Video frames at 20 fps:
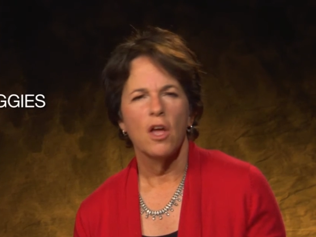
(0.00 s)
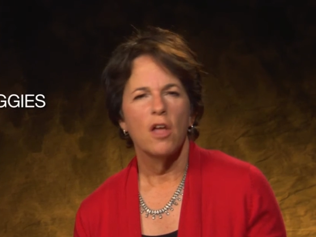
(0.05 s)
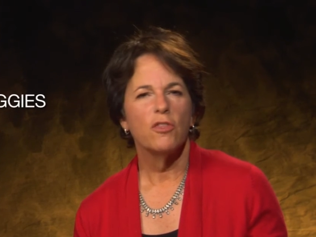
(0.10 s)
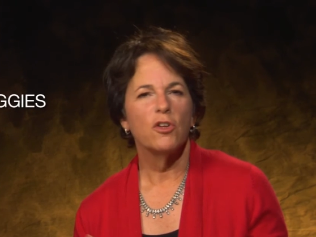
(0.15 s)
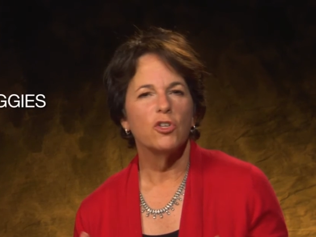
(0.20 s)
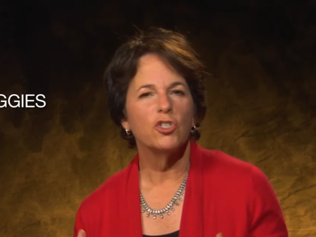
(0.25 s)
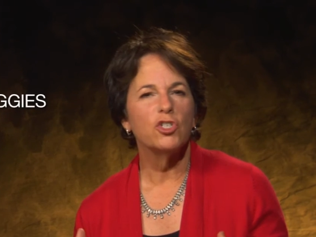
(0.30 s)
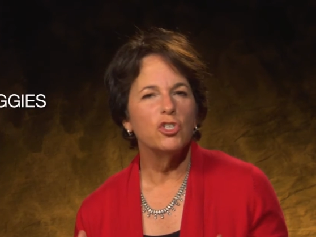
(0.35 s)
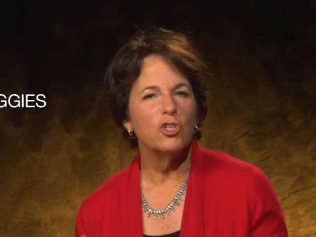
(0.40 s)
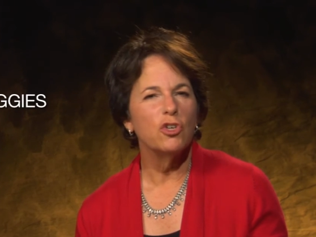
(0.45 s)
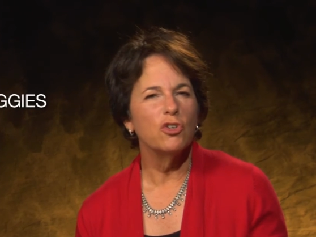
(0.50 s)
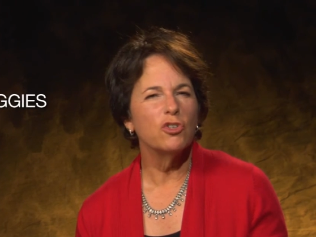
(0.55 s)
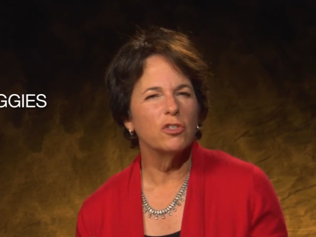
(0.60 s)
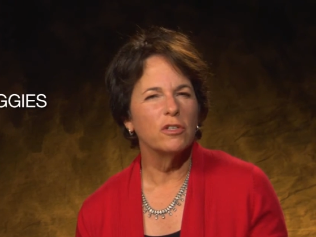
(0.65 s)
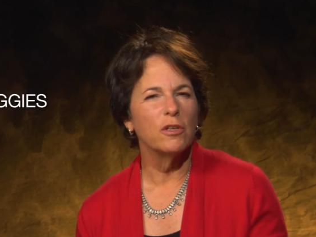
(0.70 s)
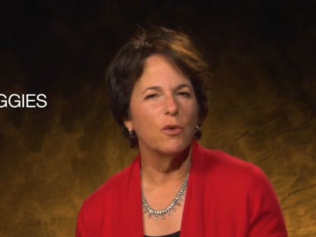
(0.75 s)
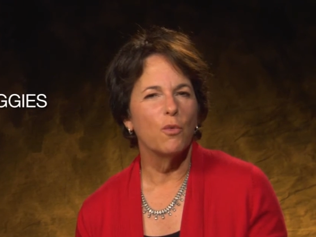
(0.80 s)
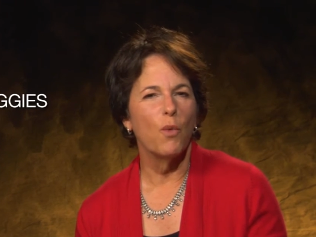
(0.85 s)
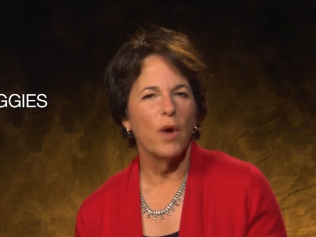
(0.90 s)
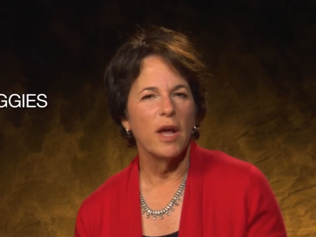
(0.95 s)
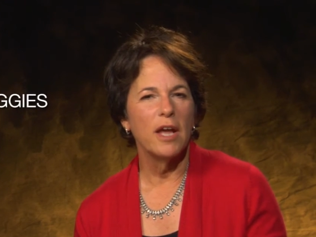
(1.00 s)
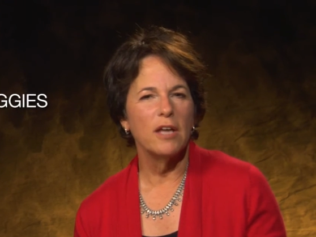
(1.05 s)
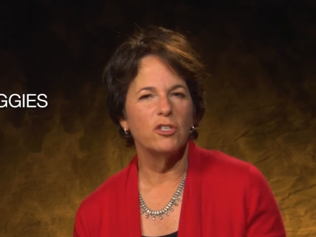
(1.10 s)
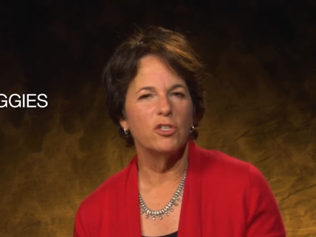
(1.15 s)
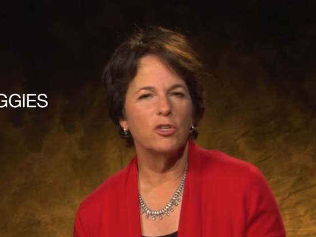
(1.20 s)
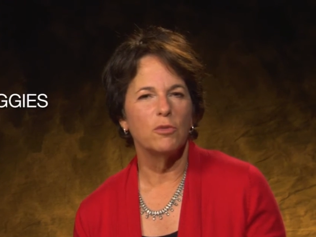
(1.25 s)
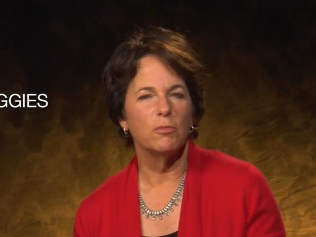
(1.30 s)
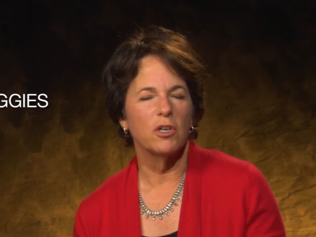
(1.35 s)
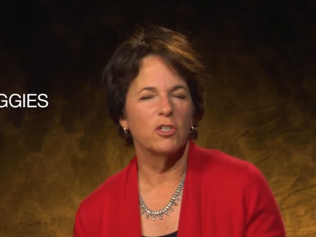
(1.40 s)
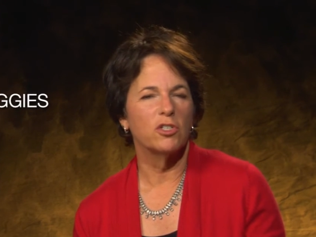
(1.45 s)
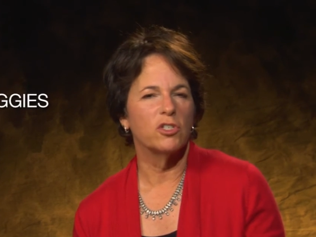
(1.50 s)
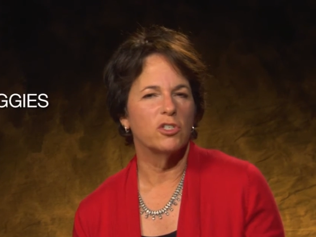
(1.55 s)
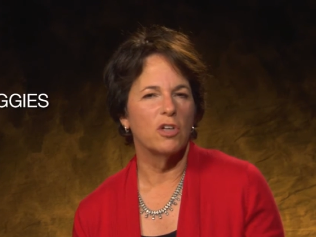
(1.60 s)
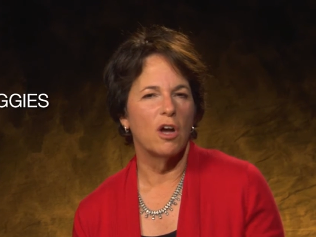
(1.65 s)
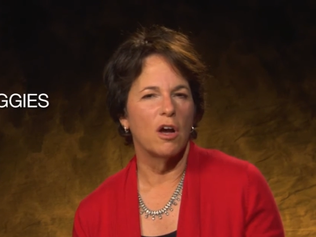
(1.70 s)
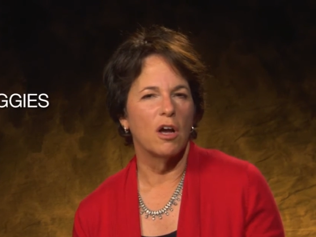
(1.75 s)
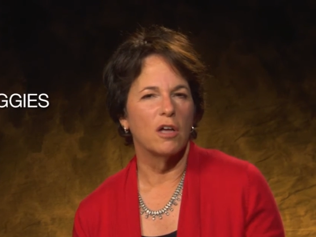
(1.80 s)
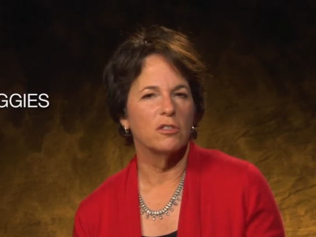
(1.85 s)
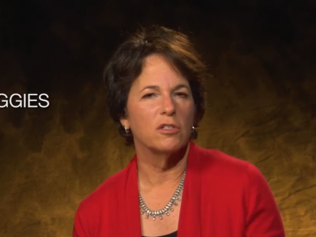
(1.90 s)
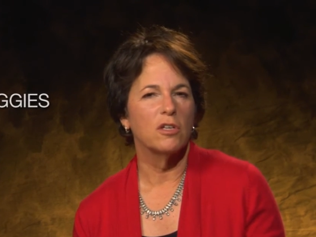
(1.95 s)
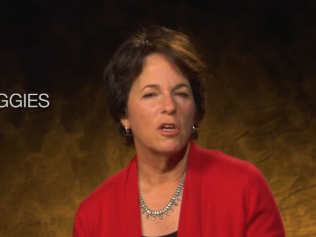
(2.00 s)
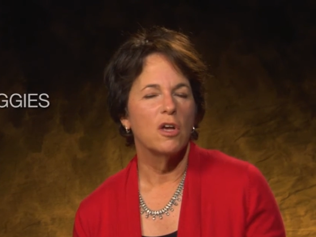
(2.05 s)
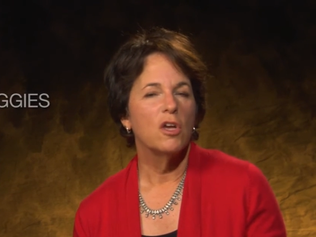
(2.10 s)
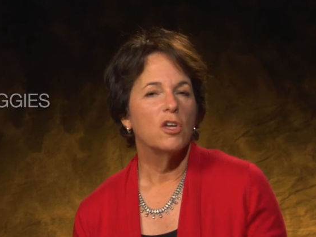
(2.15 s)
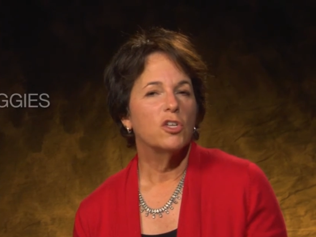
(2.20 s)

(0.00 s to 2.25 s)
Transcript: There's usually way too much sauce,